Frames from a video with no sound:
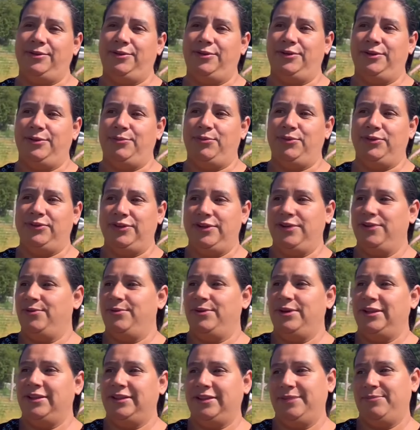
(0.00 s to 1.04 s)
Police came
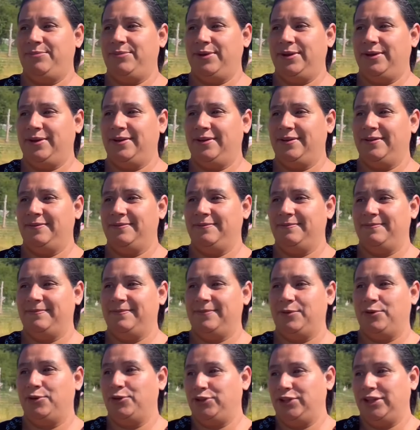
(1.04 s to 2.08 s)
to my house
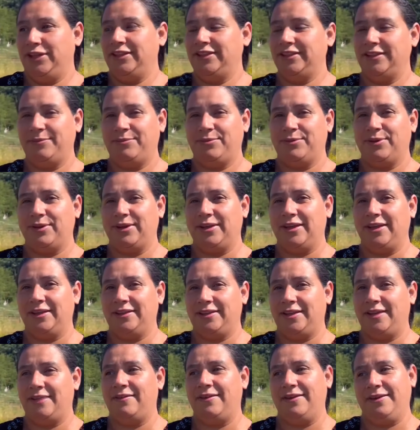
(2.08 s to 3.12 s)
and they told me
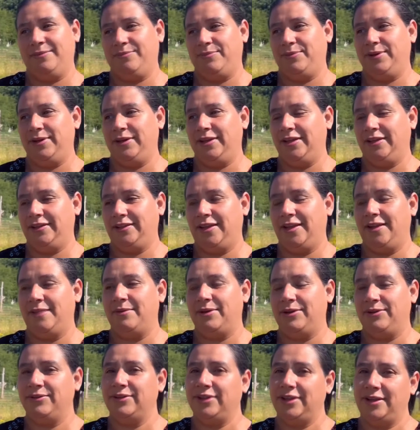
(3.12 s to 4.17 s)
that they found her.
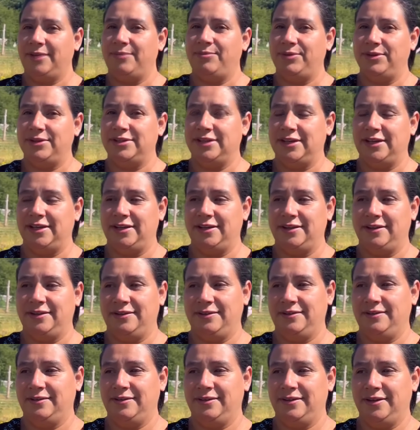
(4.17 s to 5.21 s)

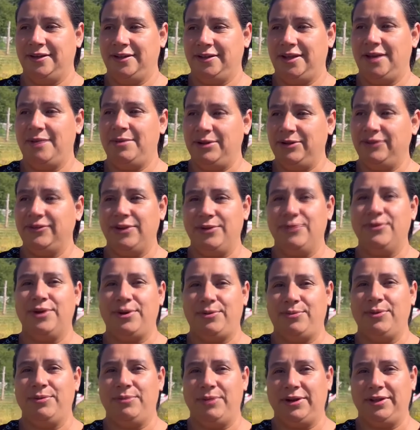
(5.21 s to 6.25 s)
And you know, I'm very
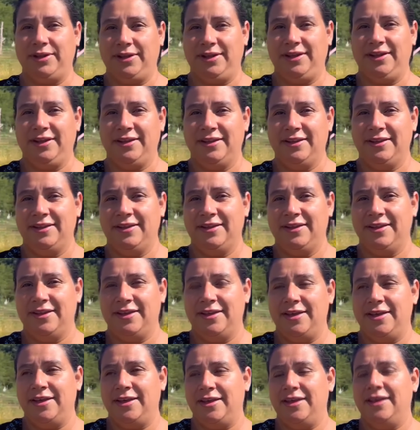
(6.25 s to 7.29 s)
happy that
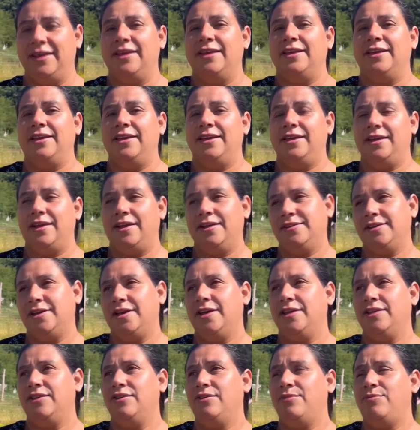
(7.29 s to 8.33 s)
she's in good hands.
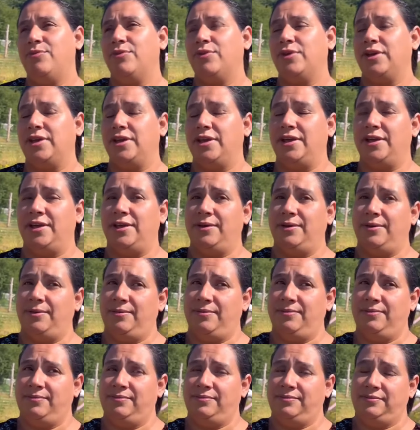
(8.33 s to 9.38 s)
I'm very happy.
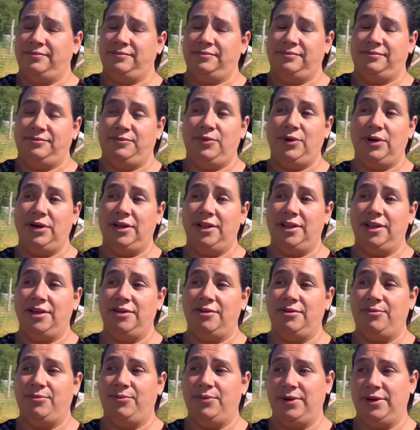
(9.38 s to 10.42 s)

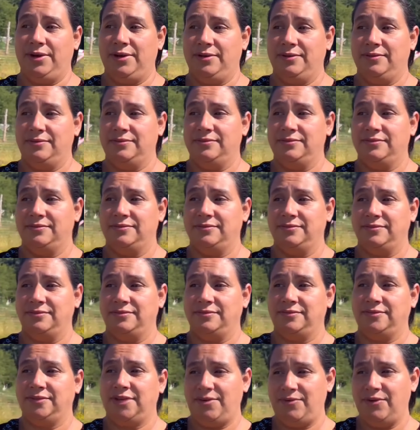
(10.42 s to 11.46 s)
And thank God
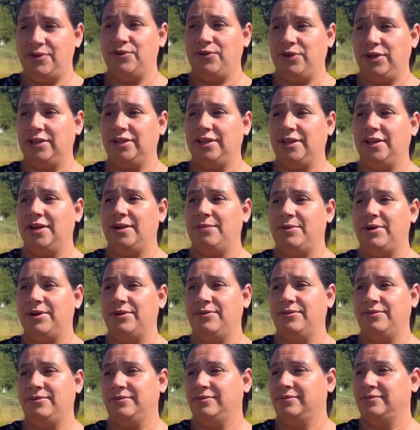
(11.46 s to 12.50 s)
and that
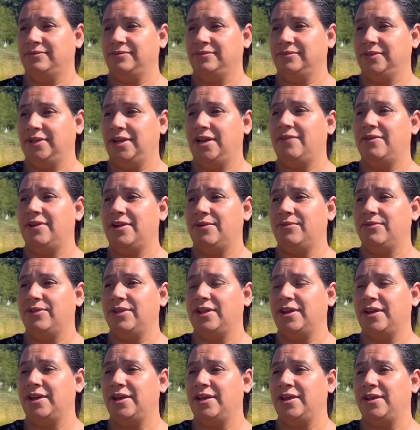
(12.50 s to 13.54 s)
she's in good hands.
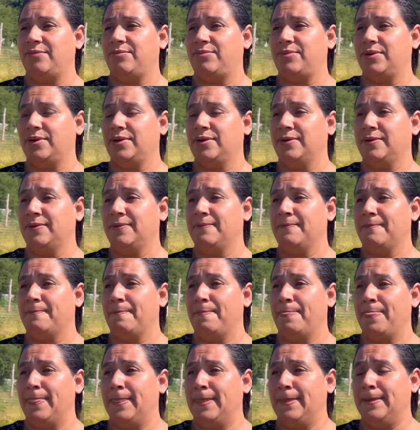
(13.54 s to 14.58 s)
They've taken care
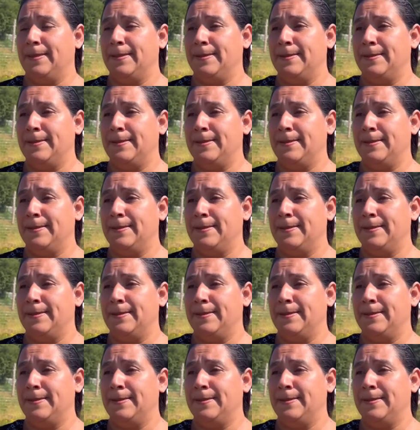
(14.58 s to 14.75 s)
of her.